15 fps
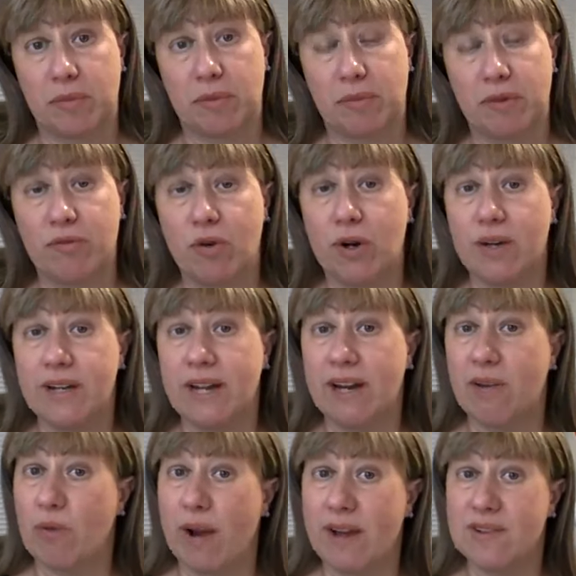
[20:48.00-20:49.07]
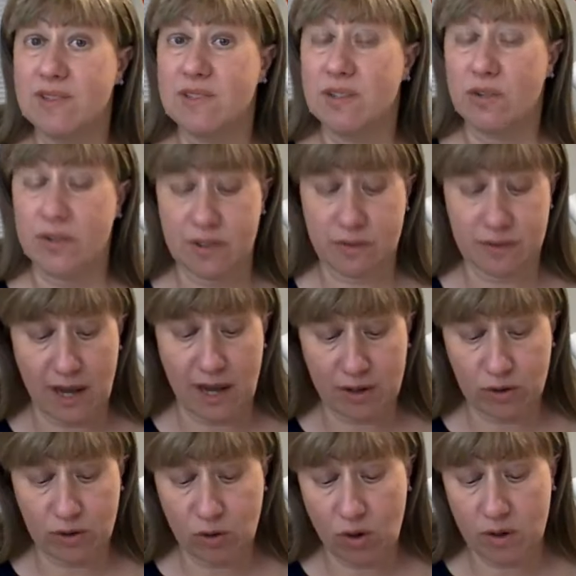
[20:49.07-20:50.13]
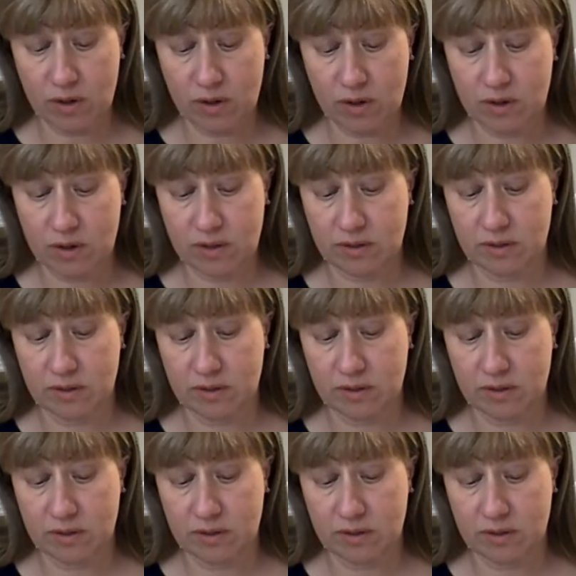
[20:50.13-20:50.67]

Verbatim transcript: But before they arrest, there is a dialogue